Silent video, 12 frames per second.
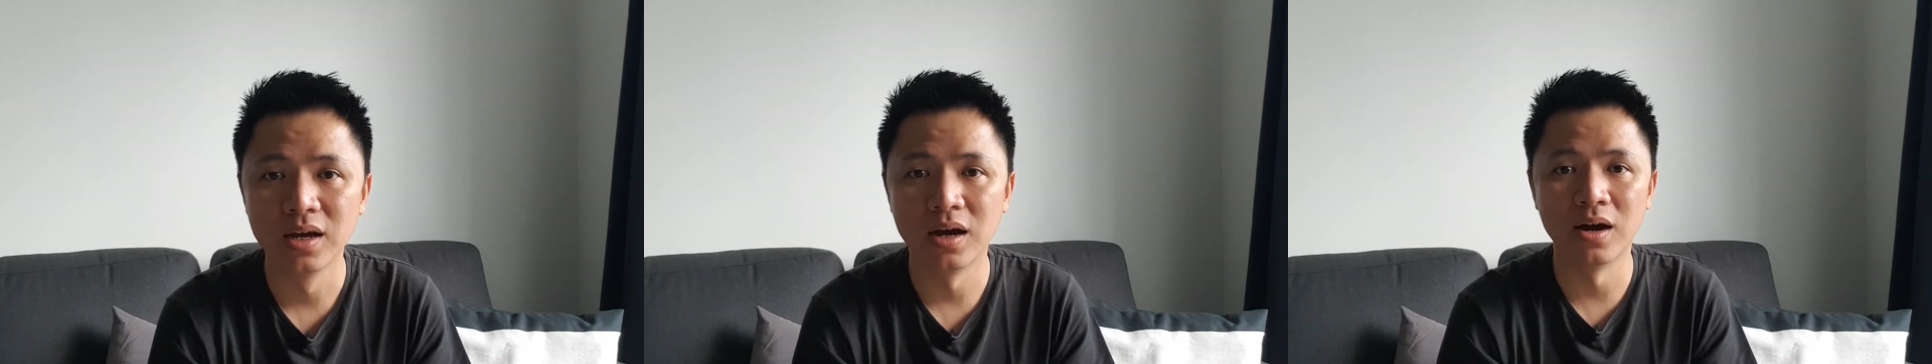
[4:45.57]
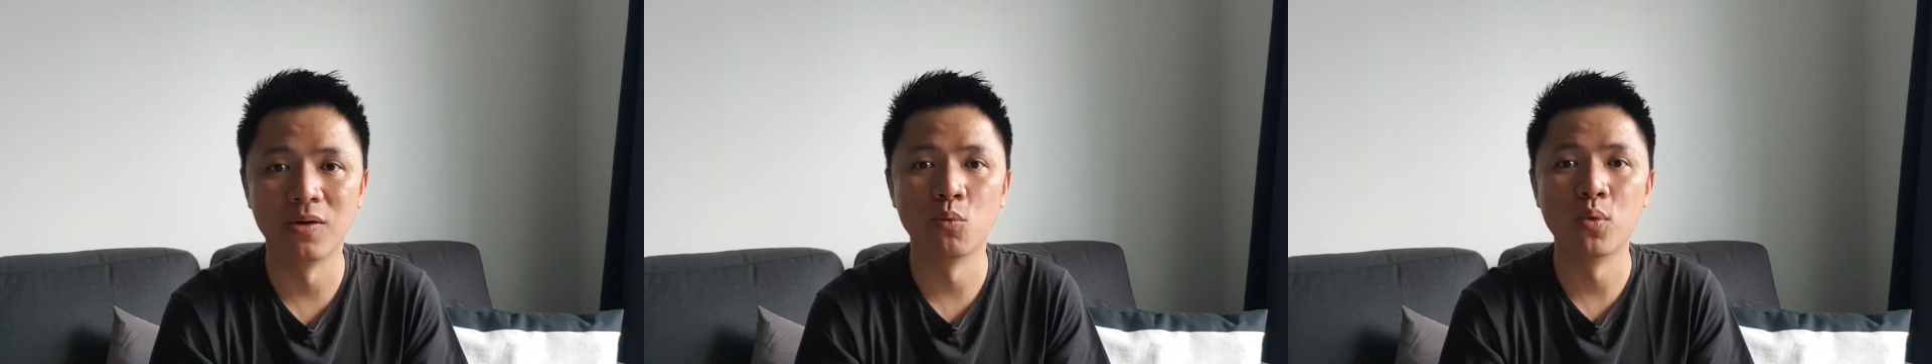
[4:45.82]

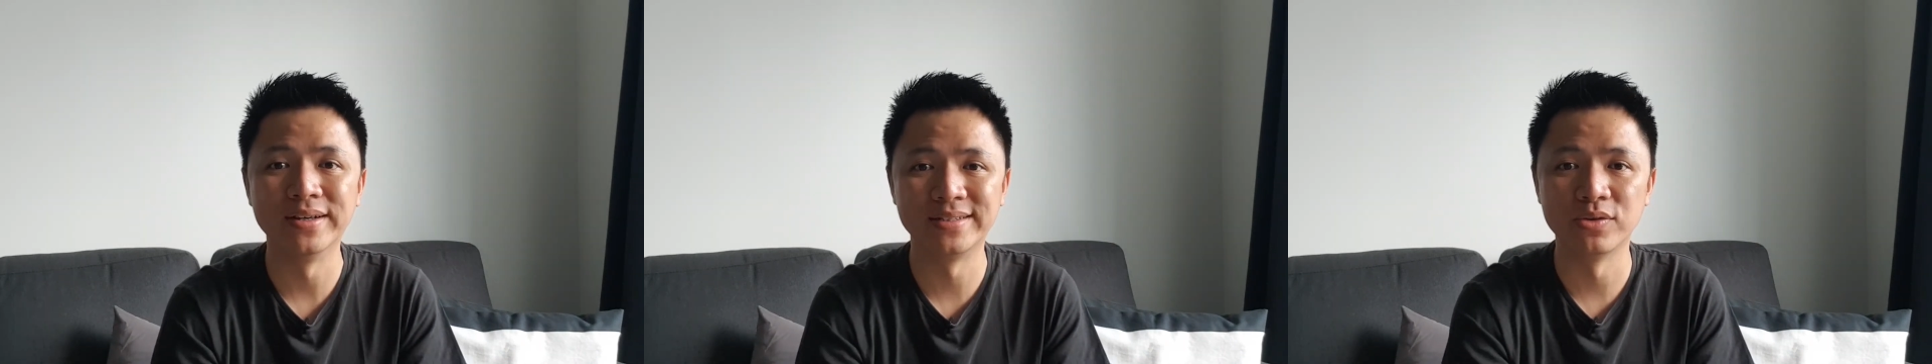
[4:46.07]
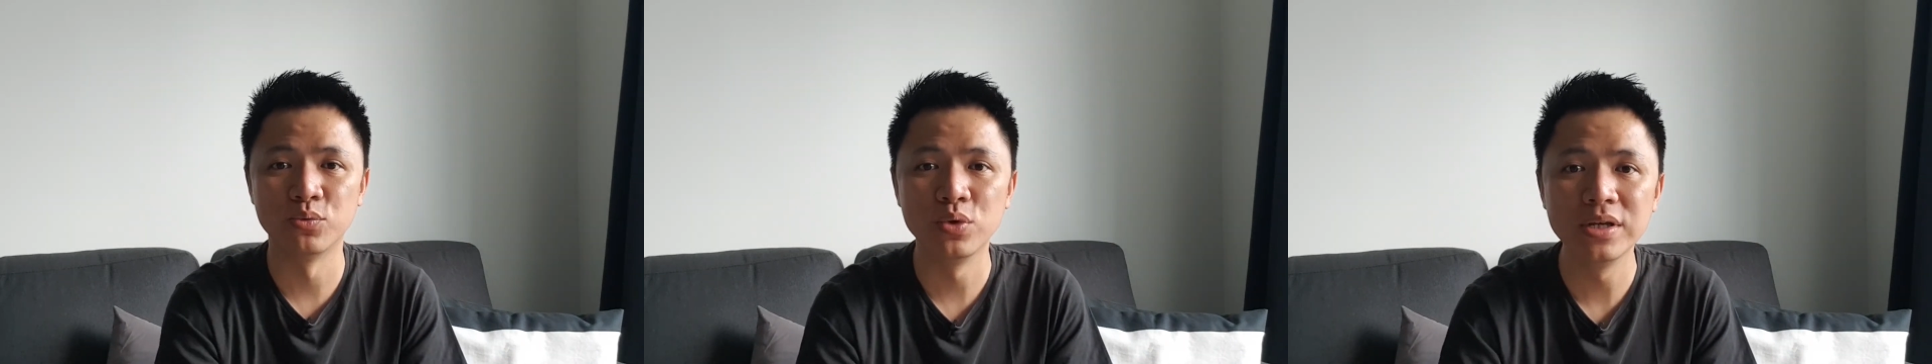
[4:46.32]

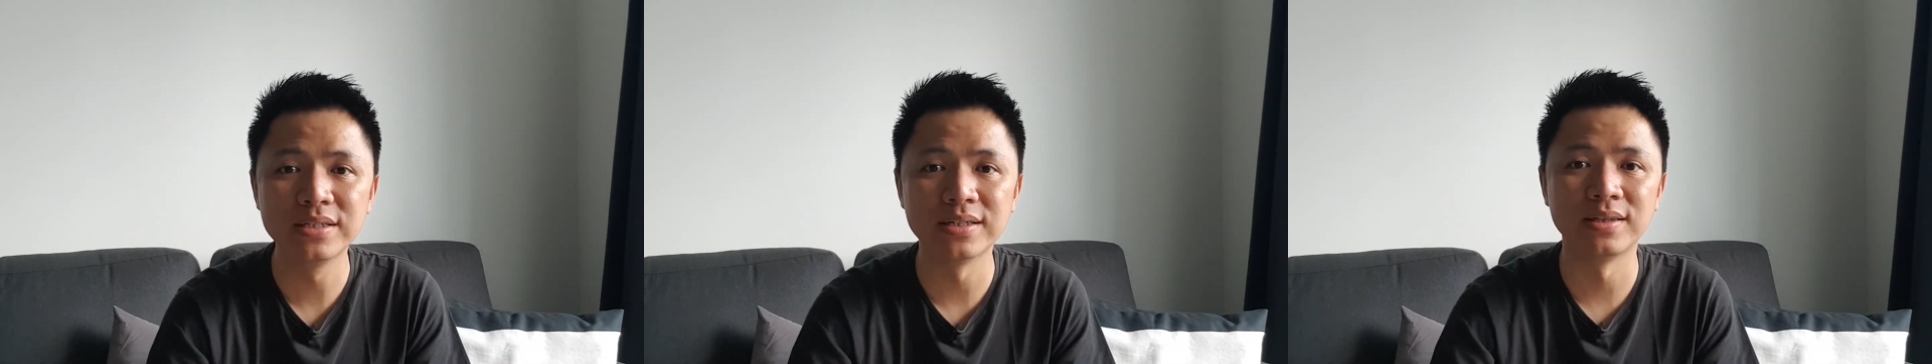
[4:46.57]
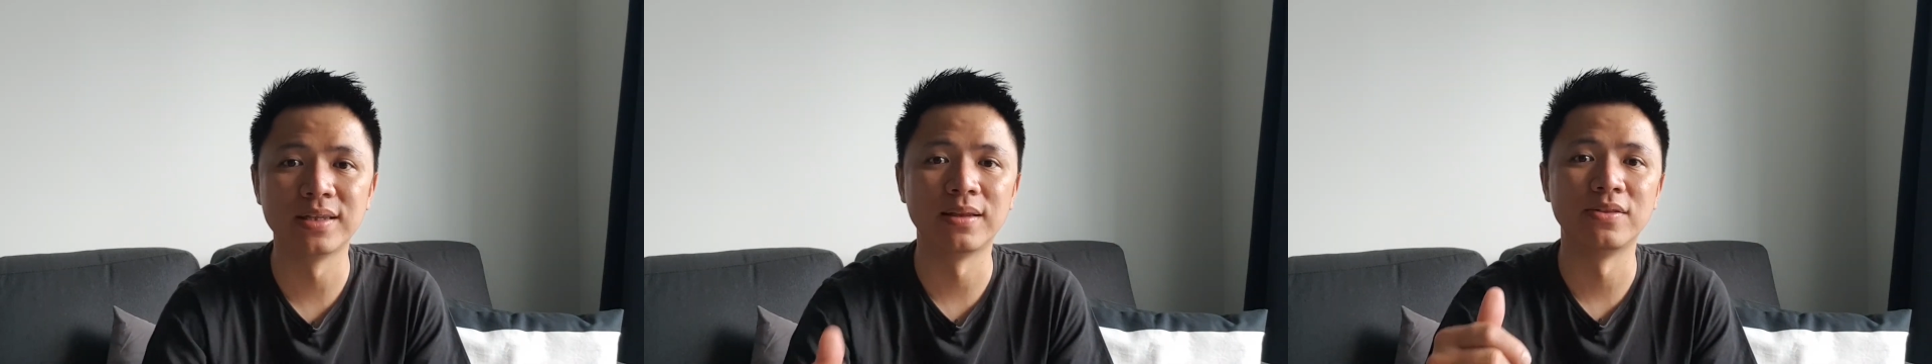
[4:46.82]
what's the
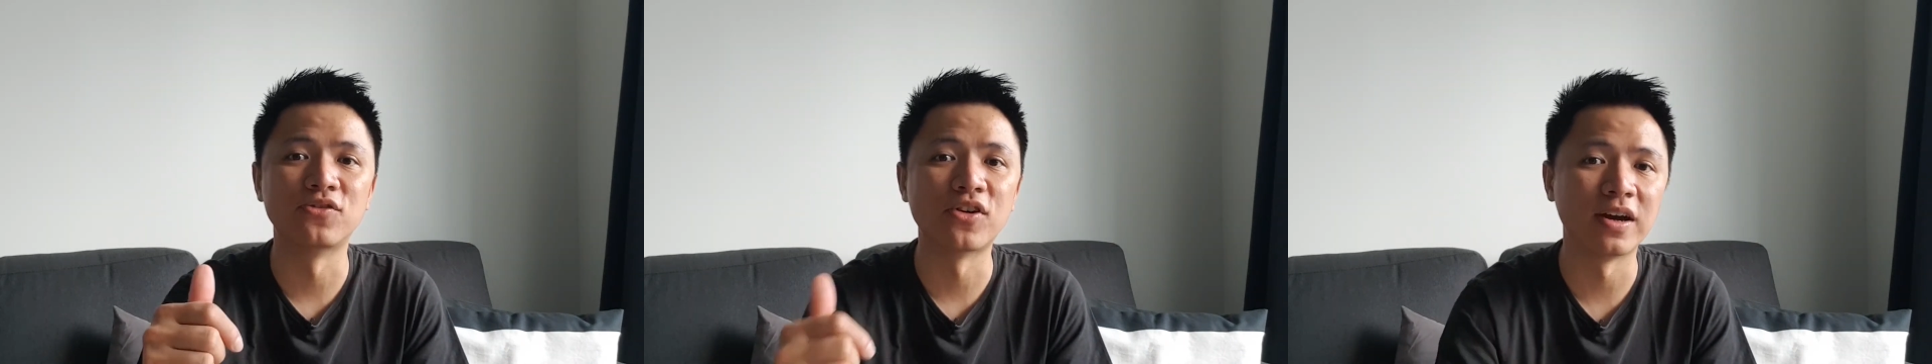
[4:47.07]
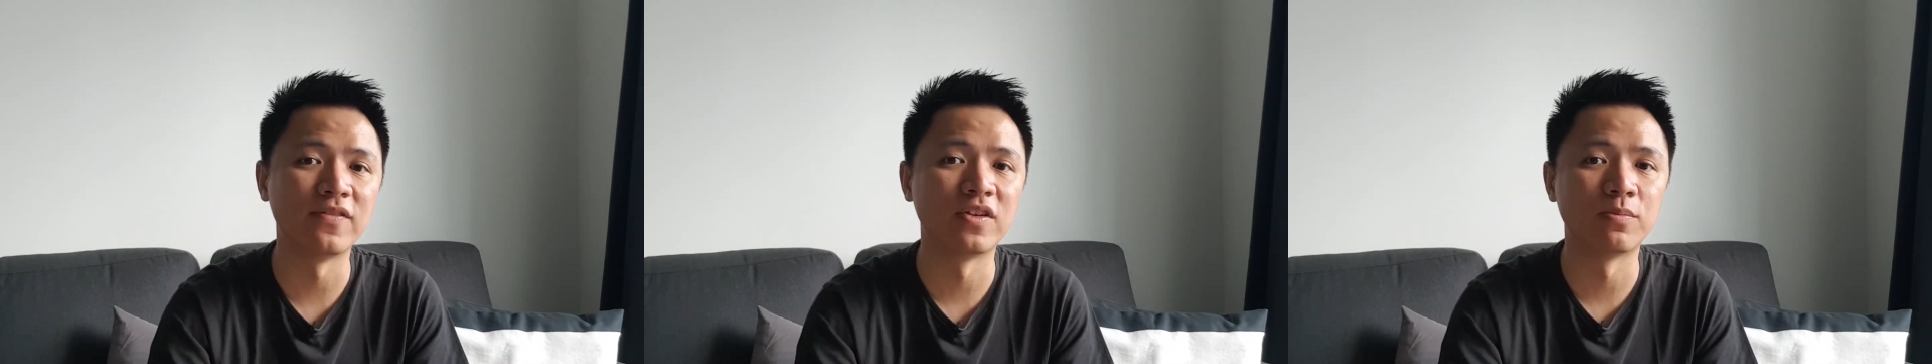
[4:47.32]
reason that
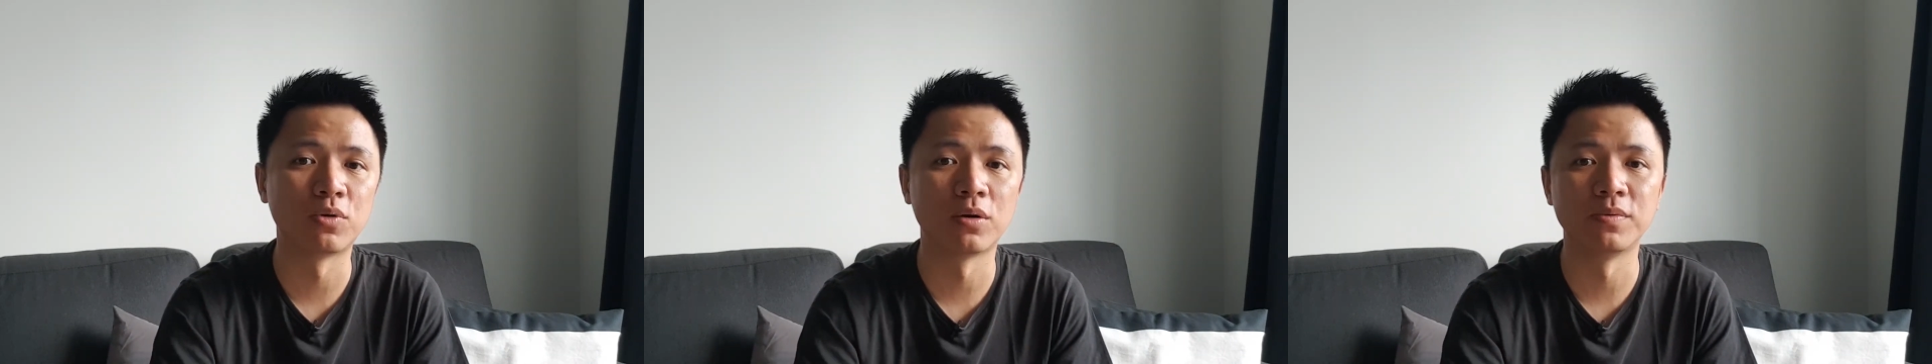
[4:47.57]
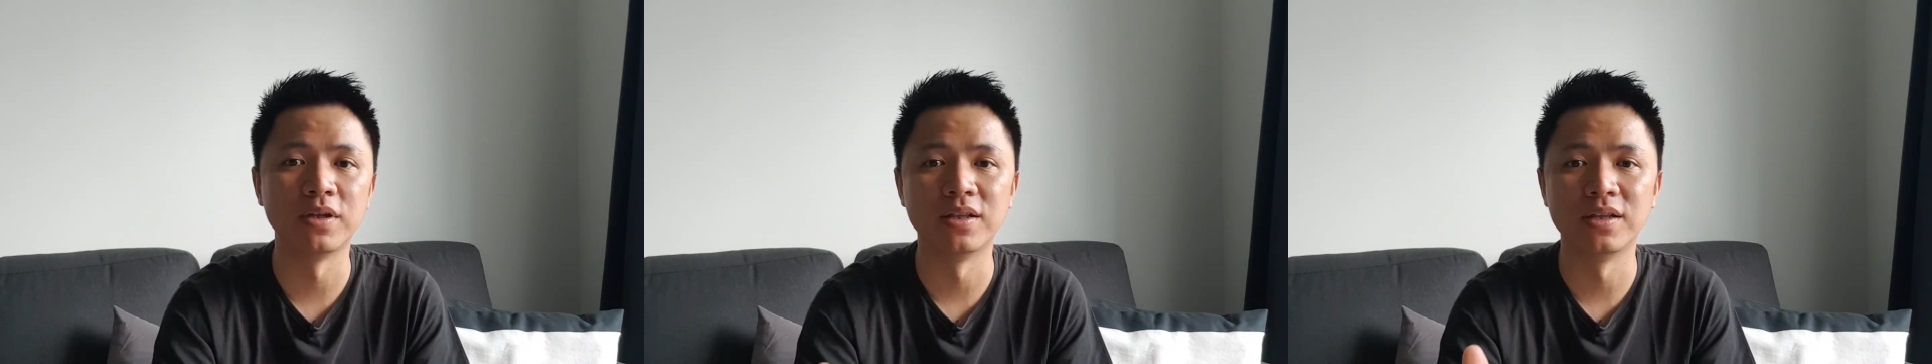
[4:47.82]
drive the
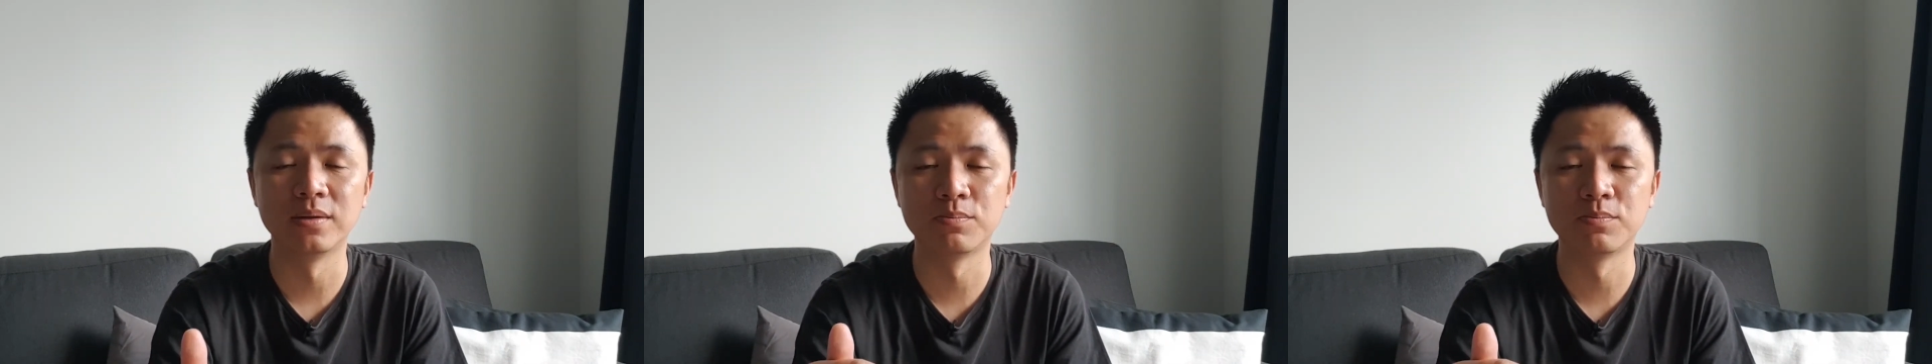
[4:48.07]
property